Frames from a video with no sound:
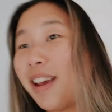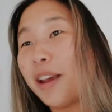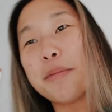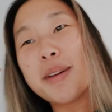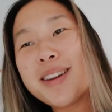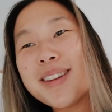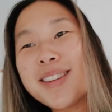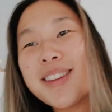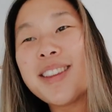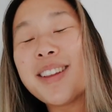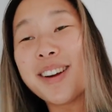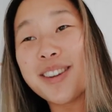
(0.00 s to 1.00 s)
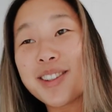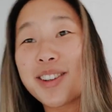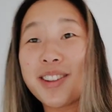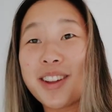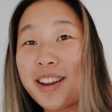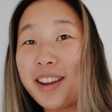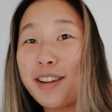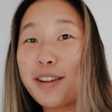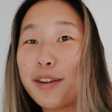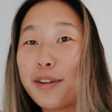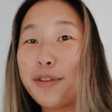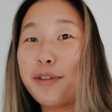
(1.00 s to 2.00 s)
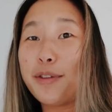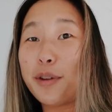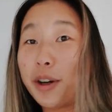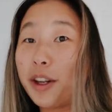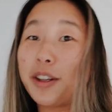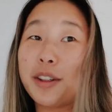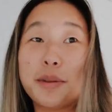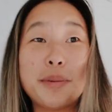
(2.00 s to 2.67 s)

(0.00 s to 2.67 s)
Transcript: 8 minutes and theirs are like 42